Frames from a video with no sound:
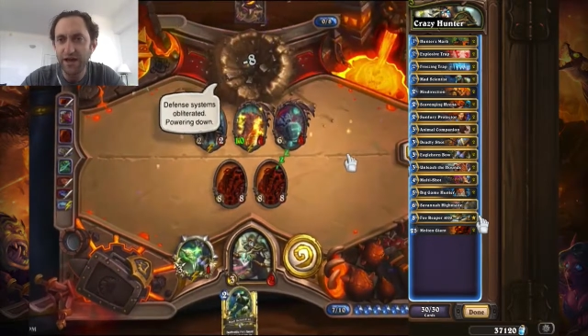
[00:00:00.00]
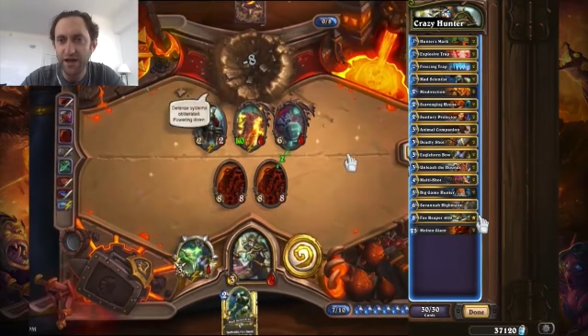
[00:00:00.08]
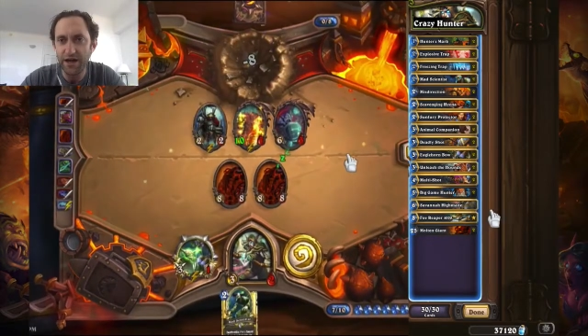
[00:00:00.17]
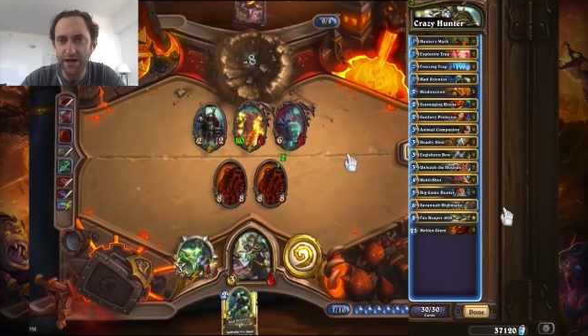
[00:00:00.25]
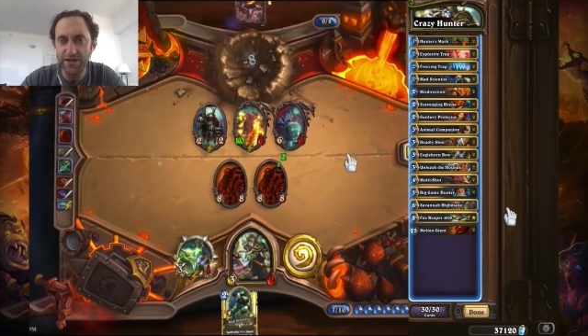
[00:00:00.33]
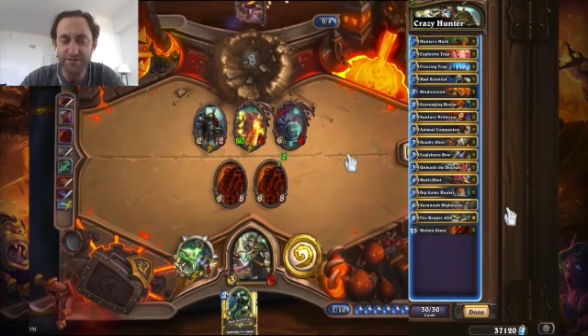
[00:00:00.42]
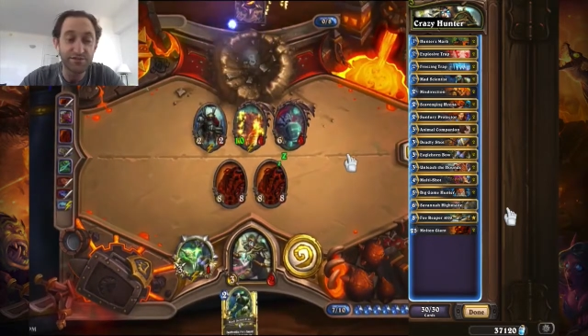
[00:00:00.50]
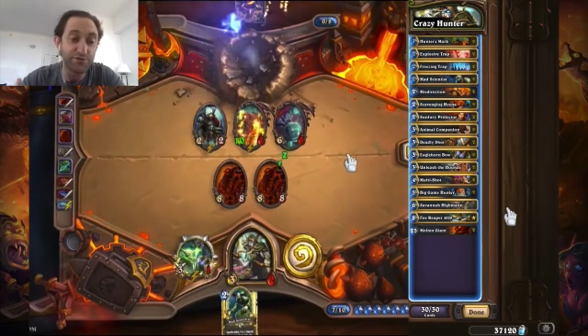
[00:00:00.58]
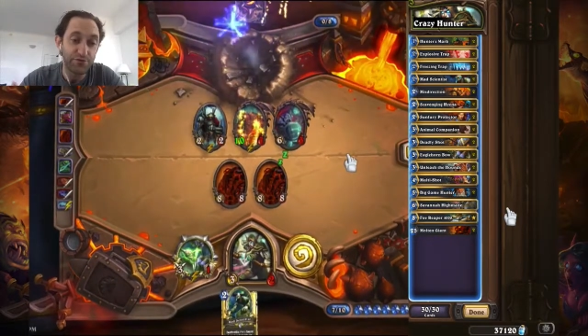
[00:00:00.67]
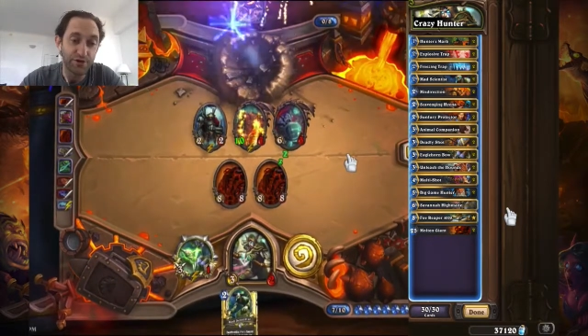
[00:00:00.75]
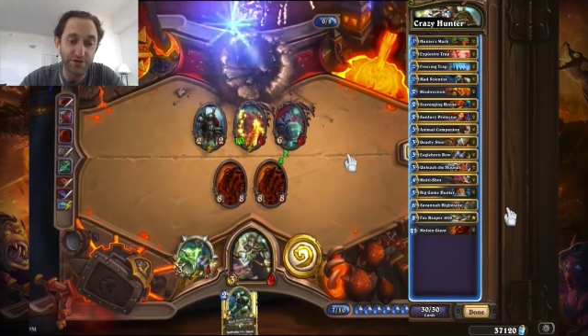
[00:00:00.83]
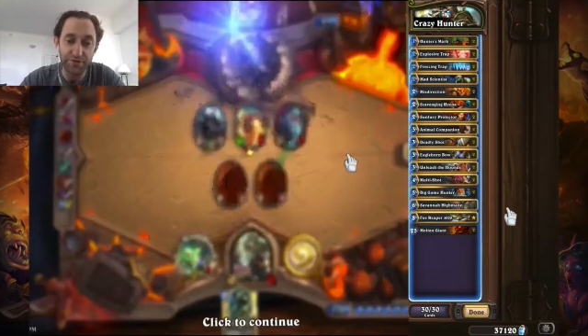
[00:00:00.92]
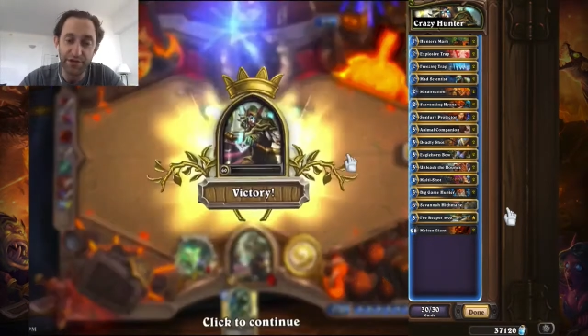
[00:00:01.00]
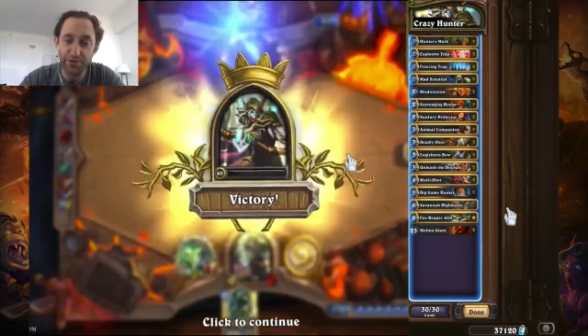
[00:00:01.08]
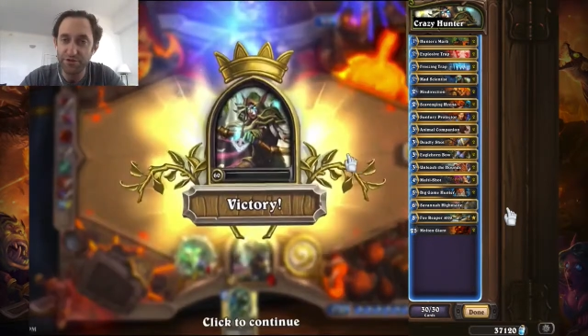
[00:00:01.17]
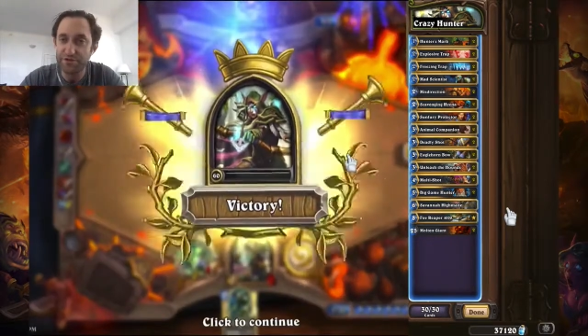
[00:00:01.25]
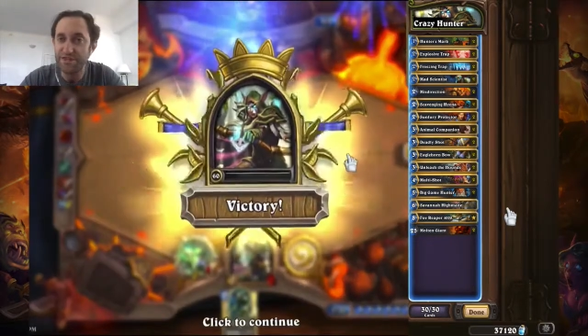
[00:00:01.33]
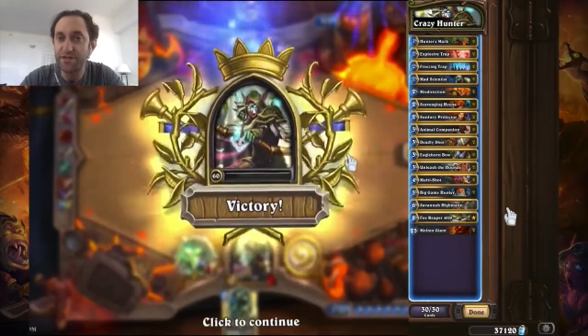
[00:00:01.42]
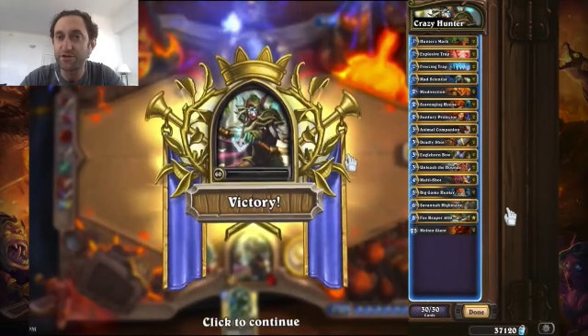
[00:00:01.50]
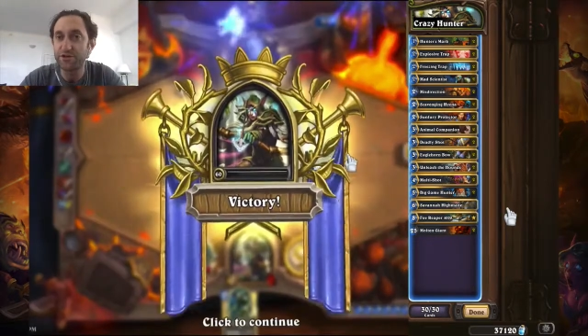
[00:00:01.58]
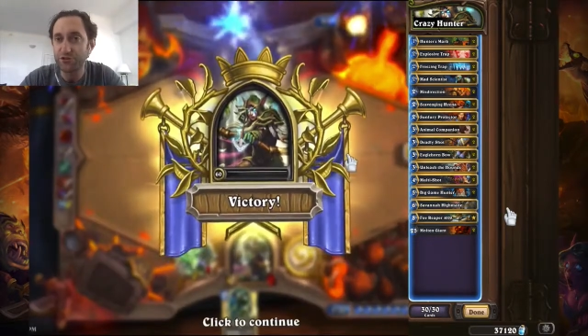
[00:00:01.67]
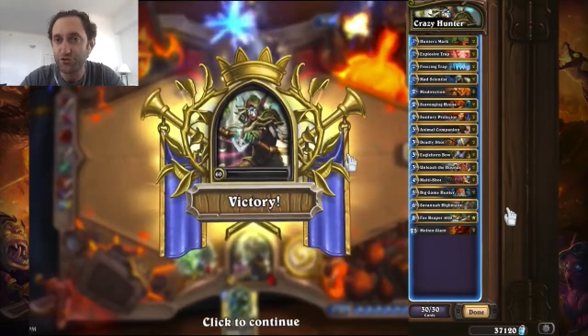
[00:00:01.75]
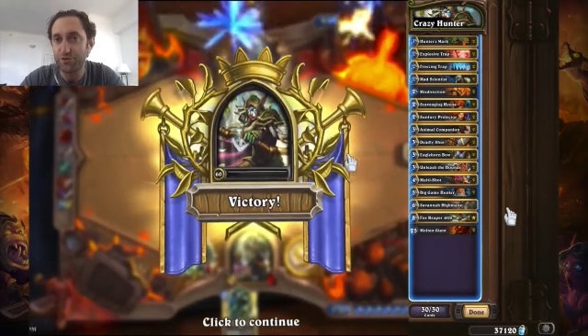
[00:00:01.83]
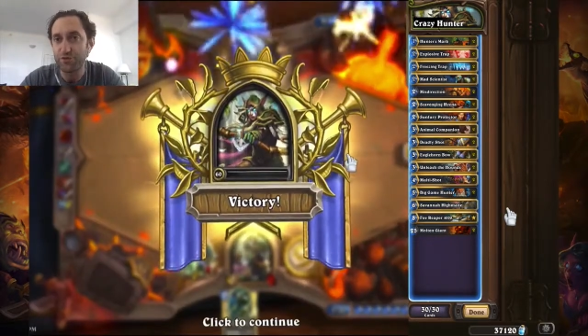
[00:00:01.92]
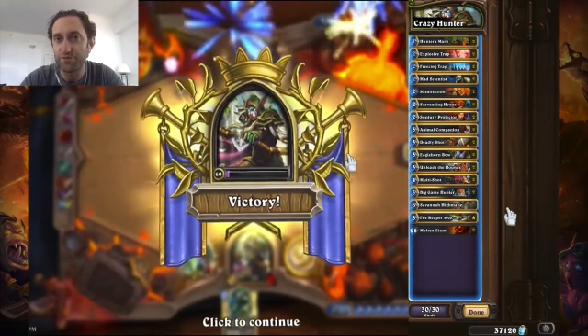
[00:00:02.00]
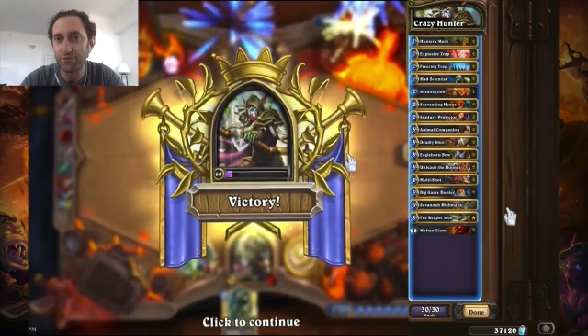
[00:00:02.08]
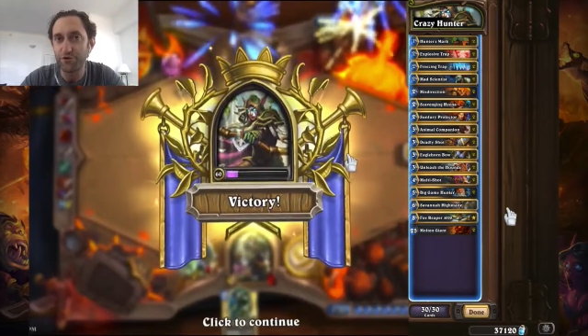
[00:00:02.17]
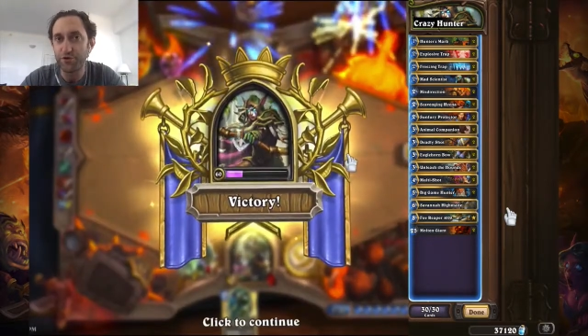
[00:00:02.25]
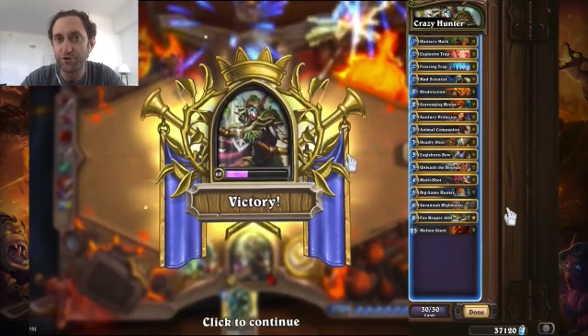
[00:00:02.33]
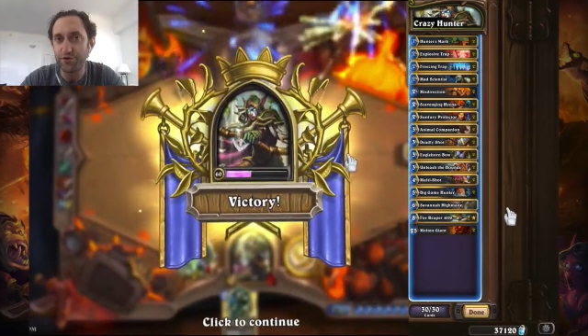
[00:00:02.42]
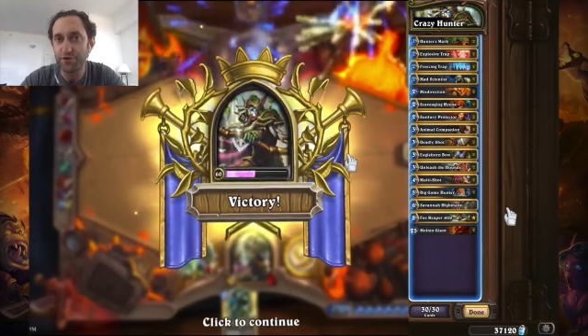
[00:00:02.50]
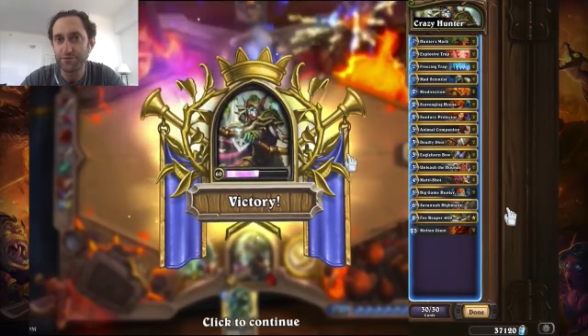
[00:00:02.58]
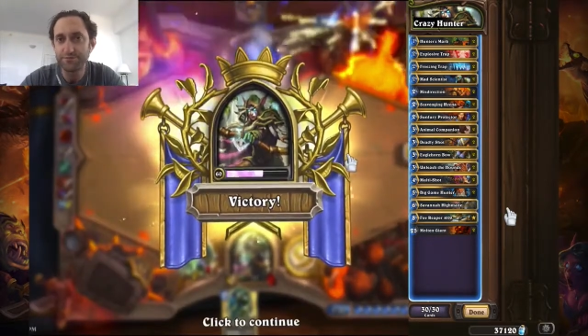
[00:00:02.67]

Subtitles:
to really be able to take control of the board.